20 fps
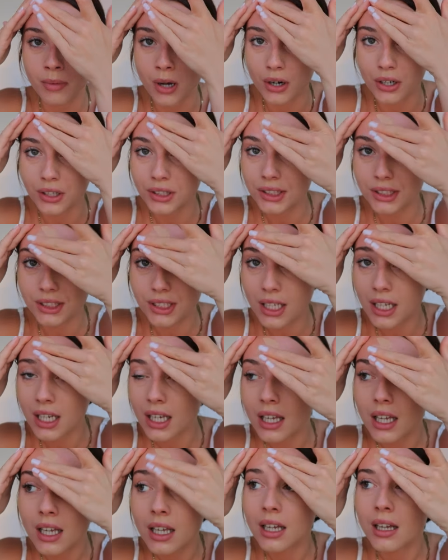post
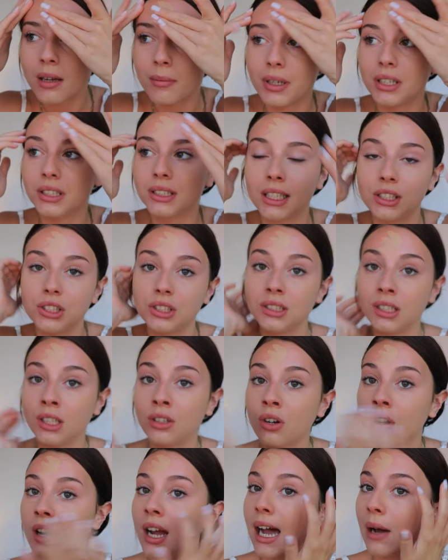because I just
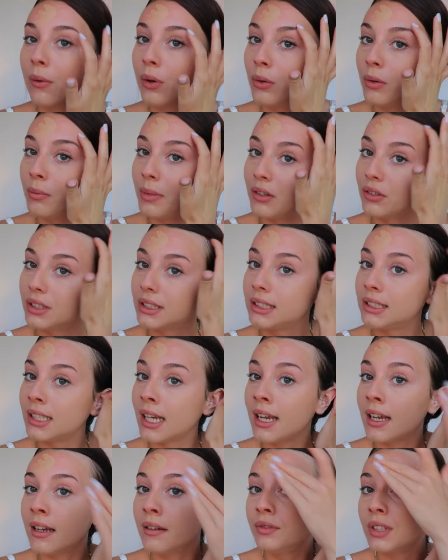didn't know how it would be
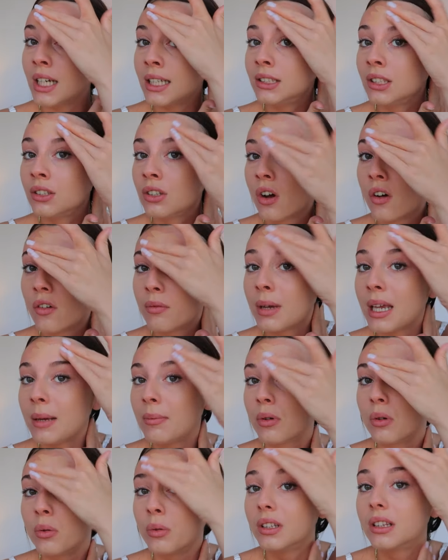received. I didn't know if
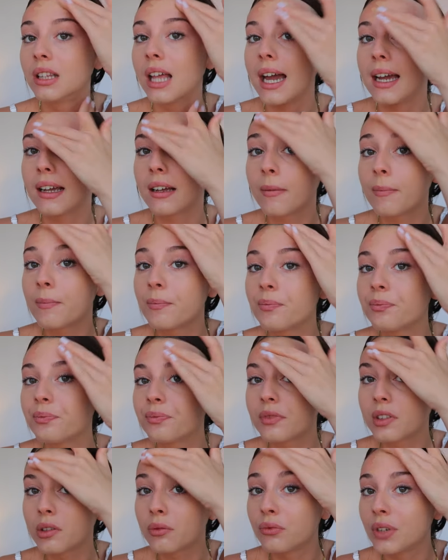people would like
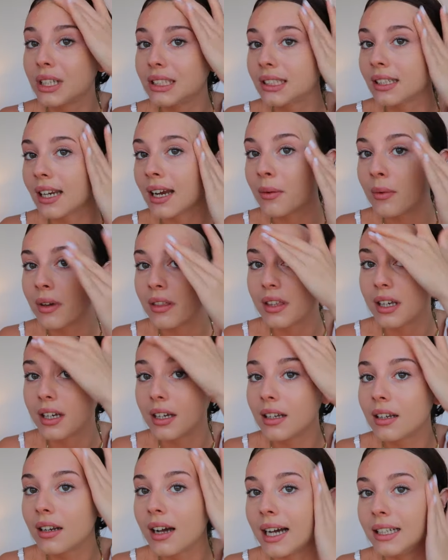resonate with
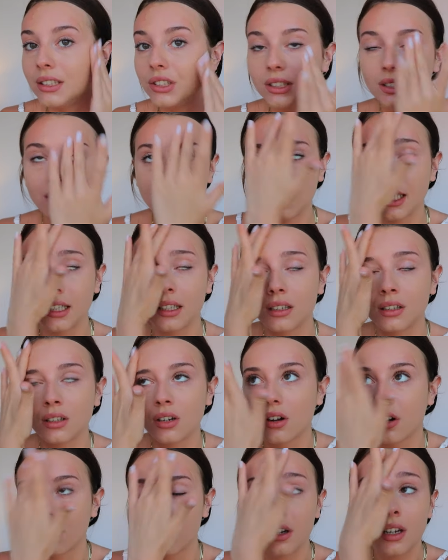it. I just didn't
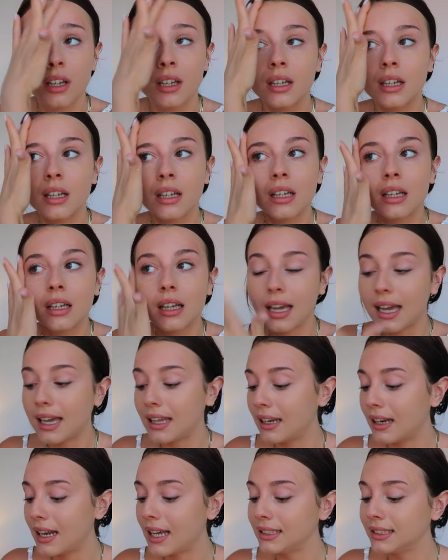know,
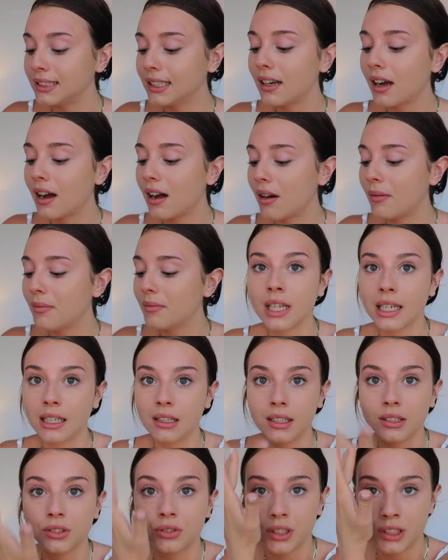and it ended up like
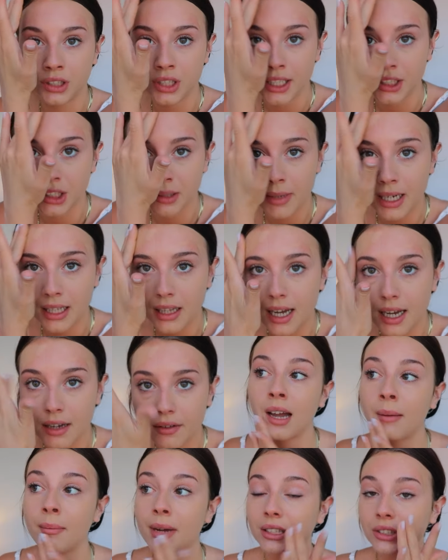literally changing my
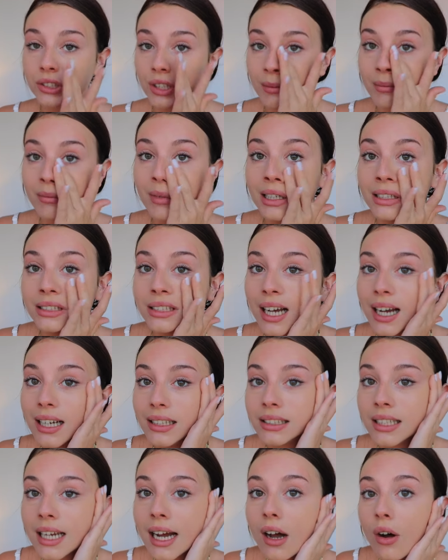life. I'm actually
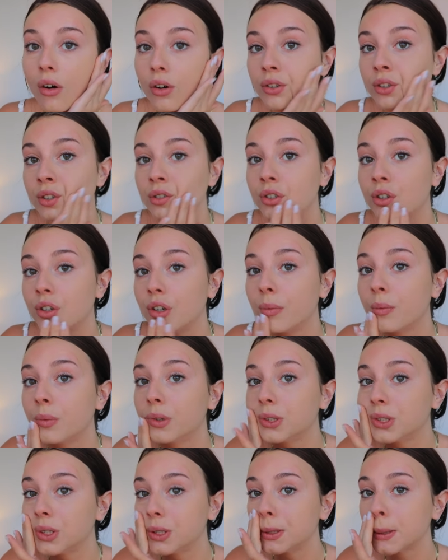monetized now on YouTube,
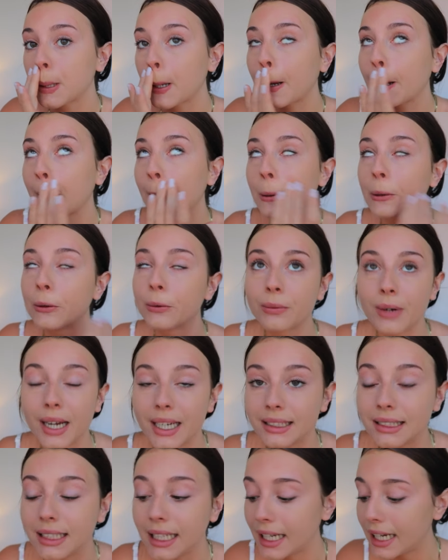which is
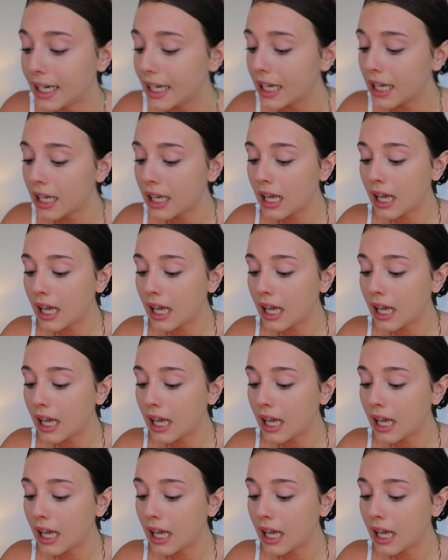crazy.